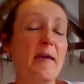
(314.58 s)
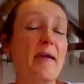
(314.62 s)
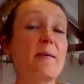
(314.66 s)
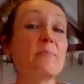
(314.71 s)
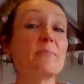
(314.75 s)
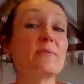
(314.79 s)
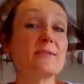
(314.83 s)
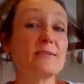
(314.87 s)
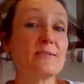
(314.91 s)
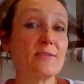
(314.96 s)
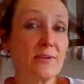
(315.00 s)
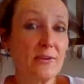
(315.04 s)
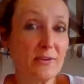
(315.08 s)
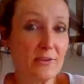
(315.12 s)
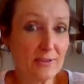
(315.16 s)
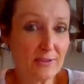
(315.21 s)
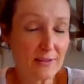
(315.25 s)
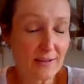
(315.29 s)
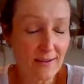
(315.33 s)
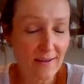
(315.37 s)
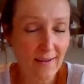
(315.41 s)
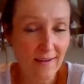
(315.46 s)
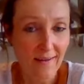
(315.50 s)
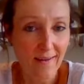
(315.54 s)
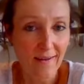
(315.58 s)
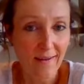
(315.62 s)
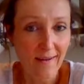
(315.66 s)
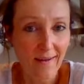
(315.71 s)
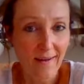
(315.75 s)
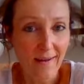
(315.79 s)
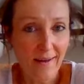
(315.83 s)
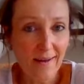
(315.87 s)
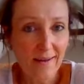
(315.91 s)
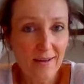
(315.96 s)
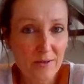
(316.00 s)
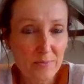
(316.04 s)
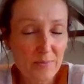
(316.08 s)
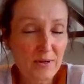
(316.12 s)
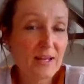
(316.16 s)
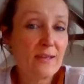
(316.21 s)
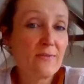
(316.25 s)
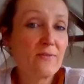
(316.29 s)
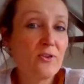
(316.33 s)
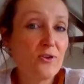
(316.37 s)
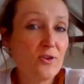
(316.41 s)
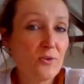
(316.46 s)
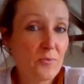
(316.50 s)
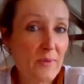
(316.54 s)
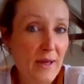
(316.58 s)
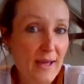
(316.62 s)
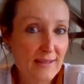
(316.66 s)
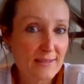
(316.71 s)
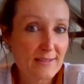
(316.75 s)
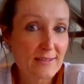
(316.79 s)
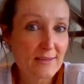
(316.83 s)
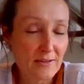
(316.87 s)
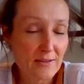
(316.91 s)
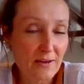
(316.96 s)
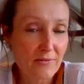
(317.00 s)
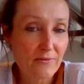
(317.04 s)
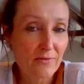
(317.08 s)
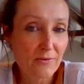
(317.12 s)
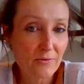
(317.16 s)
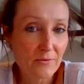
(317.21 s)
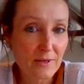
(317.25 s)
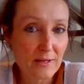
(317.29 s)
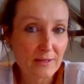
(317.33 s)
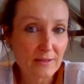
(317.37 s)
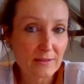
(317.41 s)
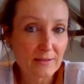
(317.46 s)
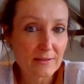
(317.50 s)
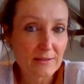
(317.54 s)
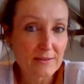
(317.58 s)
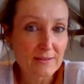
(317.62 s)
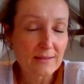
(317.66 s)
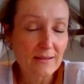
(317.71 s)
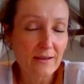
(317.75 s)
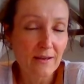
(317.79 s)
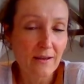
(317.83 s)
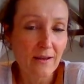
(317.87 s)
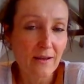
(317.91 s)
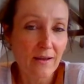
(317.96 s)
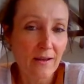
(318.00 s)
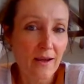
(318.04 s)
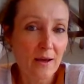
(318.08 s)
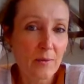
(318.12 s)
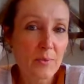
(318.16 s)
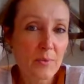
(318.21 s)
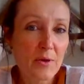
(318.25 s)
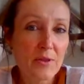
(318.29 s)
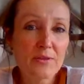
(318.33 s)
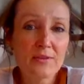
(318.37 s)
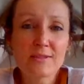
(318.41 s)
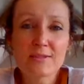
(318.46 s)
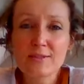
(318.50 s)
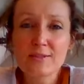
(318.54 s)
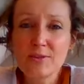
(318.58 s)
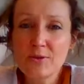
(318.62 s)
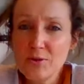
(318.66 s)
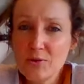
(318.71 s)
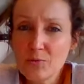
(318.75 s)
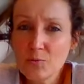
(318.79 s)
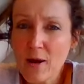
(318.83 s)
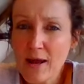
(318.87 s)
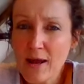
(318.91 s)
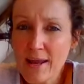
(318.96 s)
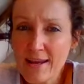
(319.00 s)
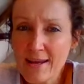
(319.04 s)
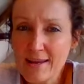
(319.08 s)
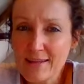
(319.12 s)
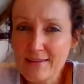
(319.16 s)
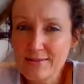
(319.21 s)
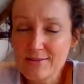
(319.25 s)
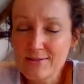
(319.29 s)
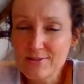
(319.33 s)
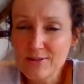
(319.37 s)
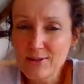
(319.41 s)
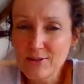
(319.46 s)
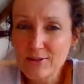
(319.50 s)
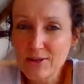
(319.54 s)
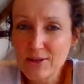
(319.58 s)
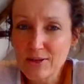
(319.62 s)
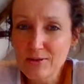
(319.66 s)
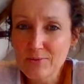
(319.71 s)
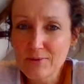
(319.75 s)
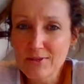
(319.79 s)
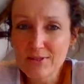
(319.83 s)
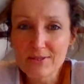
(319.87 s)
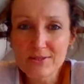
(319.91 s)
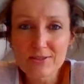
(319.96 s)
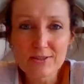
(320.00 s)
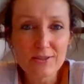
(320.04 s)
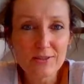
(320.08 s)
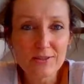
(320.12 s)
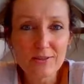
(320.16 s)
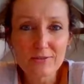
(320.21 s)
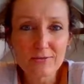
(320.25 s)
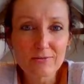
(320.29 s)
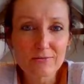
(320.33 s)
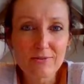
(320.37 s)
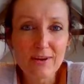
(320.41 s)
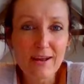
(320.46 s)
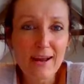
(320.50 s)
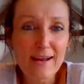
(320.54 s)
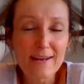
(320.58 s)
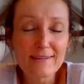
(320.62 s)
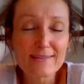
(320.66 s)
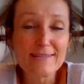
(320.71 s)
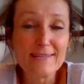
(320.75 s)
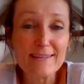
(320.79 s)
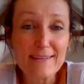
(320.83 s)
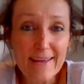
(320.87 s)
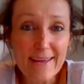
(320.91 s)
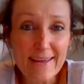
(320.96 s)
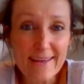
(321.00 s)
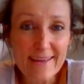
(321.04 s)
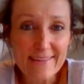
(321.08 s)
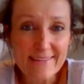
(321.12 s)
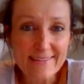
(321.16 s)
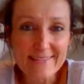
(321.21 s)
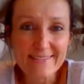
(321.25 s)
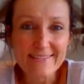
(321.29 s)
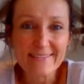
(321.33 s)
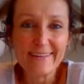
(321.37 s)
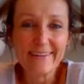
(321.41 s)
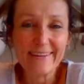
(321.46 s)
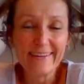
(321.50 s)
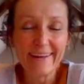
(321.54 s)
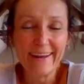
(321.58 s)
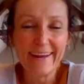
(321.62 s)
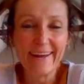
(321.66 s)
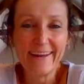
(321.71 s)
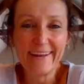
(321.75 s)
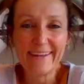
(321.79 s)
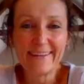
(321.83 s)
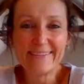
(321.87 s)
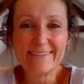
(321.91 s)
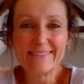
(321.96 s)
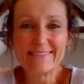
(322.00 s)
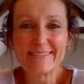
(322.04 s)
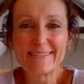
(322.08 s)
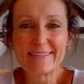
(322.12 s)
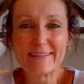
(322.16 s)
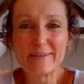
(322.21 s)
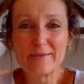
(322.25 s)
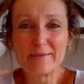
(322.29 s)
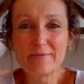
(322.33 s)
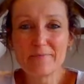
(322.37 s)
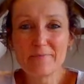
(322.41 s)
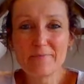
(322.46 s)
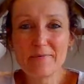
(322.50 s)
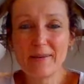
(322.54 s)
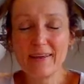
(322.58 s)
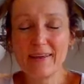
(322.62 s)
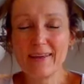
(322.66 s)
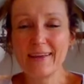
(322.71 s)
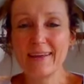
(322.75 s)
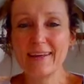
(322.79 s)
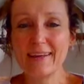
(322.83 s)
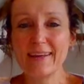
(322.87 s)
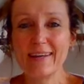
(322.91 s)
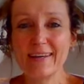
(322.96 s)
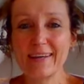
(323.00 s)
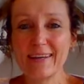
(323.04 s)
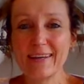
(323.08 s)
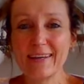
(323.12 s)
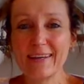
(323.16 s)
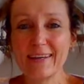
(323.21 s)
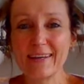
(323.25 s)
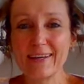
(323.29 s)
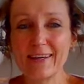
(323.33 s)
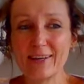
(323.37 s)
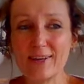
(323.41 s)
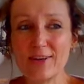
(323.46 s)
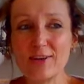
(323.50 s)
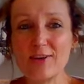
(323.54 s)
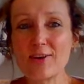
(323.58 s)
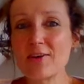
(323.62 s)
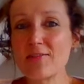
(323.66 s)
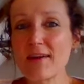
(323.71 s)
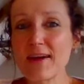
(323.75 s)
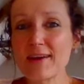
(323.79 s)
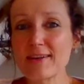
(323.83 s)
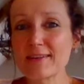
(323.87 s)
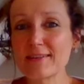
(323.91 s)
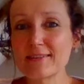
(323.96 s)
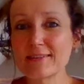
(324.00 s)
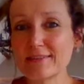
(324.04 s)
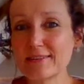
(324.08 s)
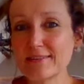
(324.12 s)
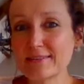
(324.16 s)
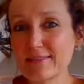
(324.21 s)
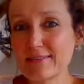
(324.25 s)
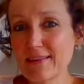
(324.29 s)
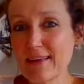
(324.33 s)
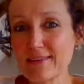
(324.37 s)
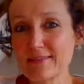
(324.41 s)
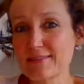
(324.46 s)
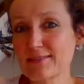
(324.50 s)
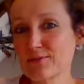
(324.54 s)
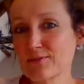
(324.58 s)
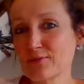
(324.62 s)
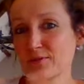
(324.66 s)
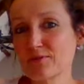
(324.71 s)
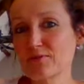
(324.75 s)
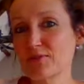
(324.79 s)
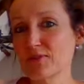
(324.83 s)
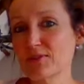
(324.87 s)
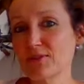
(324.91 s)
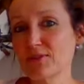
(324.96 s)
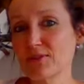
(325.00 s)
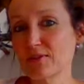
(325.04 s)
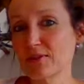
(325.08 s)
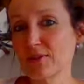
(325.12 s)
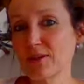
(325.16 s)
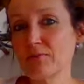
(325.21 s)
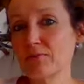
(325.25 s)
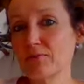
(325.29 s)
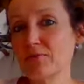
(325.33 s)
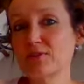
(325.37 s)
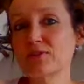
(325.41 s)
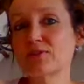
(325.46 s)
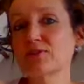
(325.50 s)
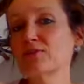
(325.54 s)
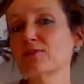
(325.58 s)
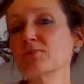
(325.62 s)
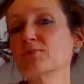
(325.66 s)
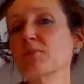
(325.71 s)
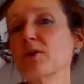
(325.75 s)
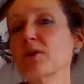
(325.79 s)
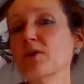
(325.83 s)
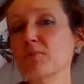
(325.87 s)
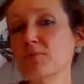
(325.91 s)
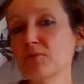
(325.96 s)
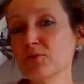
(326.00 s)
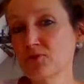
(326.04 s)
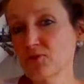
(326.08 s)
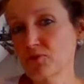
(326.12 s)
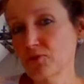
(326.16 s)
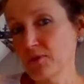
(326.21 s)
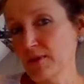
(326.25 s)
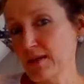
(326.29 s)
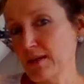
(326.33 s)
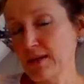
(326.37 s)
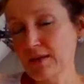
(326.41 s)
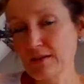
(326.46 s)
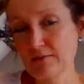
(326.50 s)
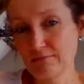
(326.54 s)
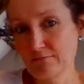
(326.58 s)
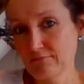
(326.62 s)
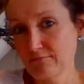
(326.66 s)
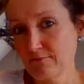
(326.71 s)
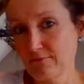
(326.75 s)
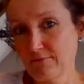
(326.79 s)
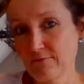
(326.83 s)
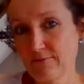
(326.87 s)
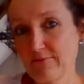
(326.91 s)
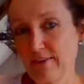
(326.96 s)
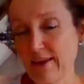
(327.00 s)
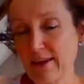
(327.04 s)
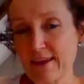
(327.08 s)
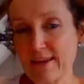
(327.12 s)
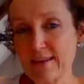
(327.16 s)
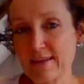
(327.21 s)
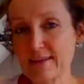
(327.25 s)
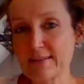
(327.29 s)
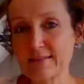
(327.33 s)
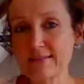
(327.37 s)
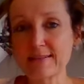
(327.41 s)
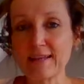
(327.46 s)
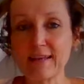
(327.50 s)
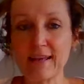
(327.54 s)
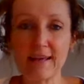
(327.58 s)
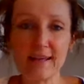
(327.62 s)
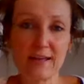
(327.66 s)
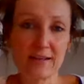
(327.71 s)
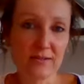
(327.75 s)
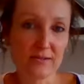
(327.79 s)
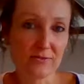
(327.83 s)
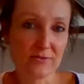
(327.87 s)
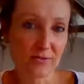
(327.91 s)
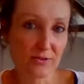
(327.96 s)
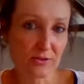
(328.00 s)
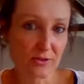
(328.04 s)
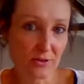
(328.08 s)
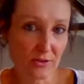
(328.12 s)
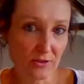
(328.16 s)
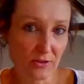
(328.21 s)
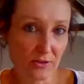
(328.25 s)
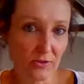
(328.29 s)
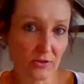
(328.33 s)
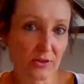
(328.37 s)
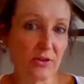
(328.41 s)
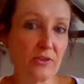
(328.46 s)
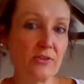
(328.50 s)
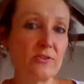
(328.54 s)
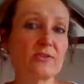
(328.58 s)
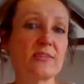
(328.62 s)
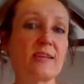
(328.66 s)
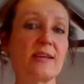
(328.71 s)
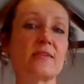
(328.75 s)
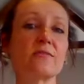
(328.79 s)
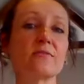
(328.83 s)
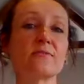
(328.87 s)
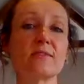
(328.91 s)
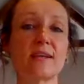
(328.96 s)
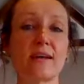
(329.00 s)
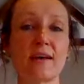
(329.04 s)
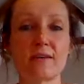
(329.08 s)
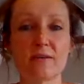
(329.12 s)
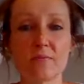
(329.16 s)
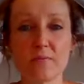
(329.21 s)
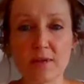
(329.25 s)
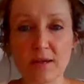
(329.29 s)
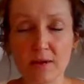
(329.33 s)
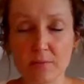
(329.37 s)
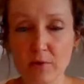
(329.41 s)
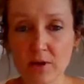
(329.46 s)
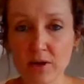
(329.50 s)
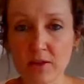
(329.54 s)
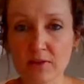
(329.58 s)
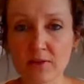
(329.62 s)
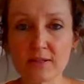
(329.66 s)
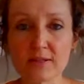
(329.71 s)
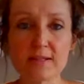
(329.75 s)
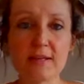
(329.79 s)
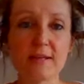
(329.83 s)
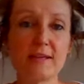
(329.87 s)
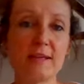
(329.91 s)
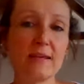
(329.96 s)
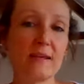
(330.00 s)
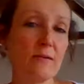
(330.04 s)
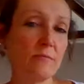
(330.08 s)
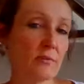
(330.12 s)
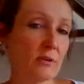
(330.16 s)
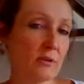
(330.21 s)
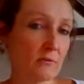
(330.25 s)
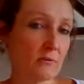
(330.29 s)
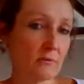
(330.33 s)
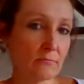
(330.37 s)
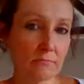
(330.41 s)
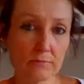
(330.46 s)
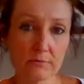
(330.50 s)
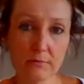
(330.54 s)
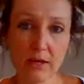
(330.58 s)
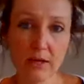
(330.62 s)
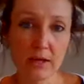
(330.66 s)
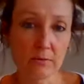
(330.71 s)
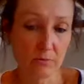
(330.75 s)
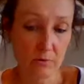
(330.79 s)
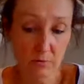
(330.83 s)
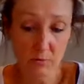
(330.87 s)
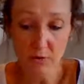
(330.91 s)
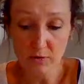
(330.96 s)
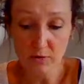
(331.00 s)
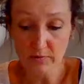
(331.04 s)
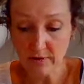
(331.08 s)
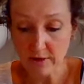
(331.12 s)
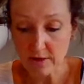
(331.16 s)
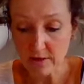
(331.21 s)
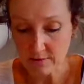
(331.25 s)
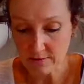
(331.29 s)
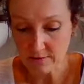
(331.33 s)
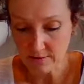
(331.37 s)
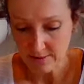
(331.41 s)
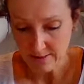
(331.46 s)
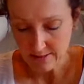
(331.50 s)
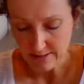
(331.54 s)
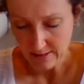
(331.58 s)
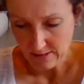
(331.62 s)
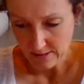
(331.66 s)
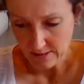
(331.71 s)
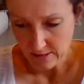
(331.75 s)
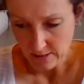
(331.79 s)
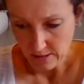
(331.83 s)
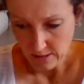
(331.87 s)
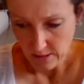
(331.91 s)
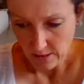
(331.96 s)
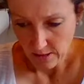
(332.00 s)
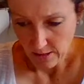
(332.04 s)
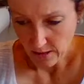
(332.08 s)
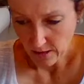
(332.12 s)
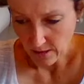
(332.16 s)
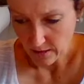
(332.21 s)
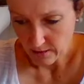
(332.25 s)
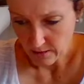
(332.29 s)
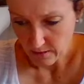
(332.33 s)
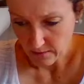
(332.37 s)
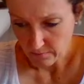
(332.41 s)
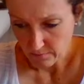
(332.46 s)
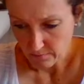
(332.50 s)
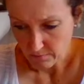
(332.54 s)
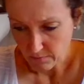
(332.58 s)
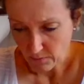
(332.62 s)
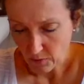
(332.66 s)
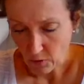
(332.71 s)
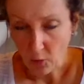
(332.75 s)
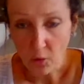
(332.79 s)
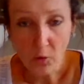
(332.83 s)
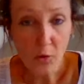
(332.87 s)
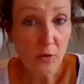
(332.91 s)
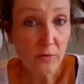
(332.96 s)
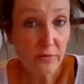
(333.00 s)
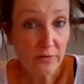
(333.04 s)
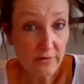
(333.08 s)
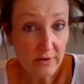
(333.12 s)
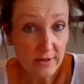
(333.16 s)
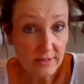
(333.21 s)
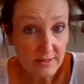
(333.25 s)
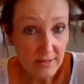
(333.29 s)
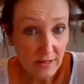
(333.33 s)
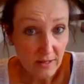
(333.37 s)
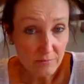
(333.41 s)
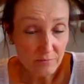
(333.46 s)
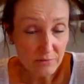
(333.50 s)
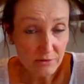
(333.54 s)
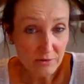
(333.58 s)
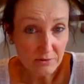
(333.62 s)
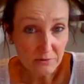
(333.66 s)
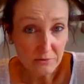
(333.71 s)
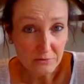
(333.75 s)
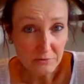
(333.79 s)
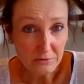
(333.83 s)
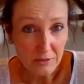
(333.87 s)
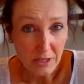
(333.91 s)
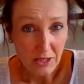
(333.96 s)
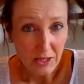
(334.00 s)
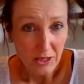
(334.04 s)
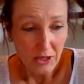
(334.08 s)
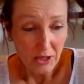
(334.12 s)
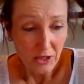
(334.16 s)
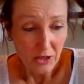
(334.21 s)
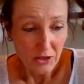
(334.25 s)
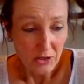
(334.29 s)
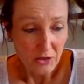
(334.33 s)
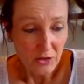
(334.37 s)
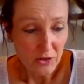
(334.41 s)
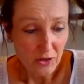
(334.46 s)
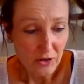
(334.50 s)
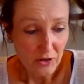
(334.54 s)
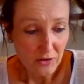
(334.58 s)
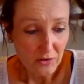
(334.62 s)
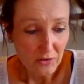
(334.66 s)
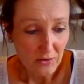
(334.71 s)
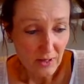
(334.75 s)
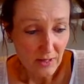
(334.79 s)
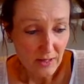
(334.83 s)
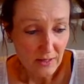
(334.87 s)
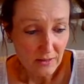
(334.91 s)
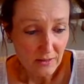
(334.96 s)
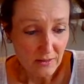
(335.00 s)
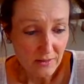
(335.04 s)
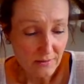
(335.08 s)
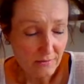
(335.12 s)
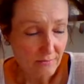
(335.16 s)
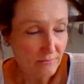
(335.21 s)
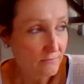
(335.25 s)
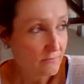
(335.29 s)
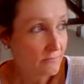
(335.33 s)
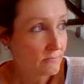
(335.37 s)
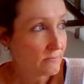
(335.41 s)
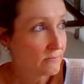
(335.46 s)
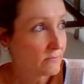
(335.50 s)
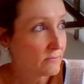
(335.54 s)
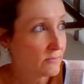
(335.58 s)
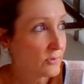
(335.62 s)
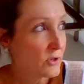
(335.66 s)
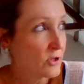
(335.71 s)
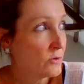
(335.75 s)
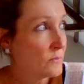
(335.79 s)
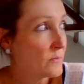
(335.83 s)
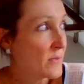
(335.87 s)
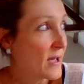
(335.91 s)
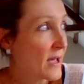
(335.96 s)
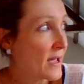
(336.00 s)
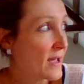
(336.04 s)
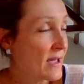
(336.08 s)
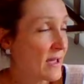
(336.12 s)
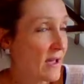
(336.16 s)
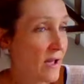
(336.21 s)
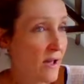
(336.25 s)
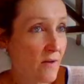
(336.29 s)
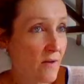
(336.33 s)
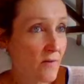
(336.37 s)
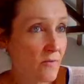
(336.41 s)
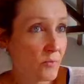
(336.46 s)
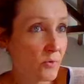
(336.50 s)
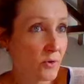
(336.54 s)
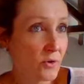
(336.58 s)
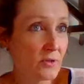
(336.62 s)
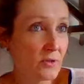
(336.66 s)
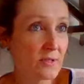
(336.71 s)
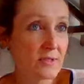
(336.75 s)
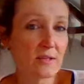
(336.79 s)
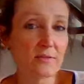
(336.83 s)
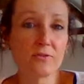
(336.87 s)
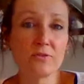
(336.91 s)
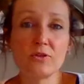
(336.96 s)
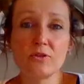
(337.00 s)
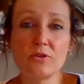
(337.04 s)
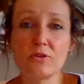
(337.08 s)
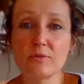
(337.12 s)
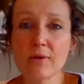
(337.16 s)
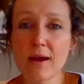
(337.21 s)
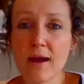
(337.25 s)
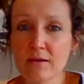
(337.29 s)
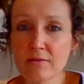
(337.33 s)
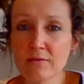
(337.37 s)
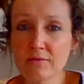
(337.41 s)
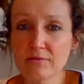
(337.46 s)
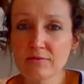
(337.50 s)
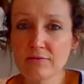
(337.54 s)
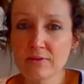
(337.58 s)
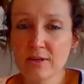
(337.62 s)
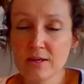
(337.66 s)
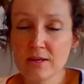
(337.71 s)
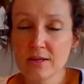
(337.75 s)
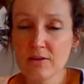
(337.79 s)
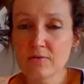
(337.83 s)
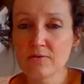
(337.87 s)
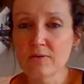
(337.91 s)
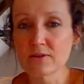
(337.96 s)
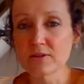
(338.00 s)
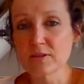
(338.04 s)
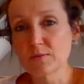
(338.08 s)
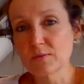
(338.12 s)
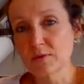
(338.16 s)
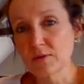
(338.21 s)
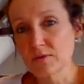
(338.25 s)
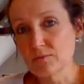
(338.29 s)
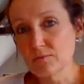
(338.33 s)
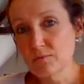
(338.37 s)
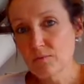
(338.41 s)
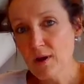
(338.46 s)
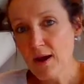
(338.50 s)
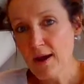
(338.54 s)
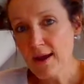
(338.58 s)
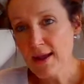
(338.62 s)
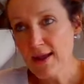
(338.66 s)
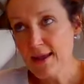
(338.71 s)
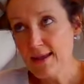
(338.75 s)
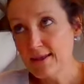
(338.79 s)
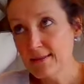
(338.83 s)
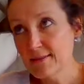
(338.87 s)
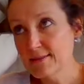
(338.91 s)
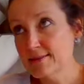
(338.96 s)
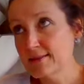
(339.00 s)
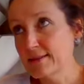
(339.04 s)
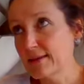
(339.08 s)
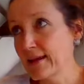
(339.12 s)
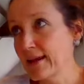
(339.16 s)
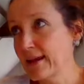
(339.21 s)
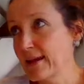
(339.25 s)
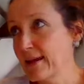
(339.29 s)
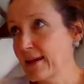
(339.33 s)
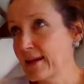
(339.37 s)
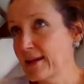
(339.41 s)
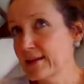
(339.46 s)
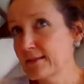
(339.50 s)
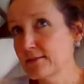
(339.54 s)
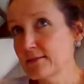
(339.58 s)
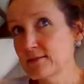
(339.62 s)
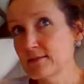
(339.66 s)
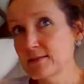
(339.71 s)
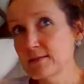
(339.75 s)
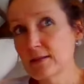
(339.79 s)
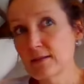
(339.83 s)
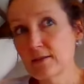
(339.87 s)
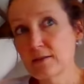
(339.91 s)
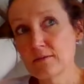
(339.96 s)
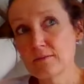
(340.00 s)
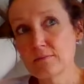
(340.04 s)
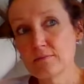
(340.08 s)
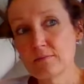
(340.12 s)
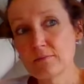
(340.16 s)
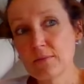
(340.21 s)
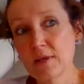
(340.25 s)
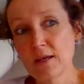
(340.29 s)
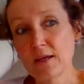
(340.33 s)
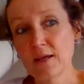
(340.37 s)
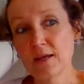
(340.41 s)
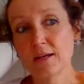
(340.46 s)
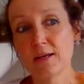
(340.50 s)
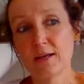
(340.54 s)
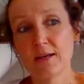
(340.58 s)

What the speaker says: episode, believing you're better than everyone else. But this soon wanes, once reality hits, and that's sort of it was just a momentary phase, and you settle down and become one of the team, and yeah, we move on. Or for example, you may have bought yourself a new outfit, you've lost a bit of weight, and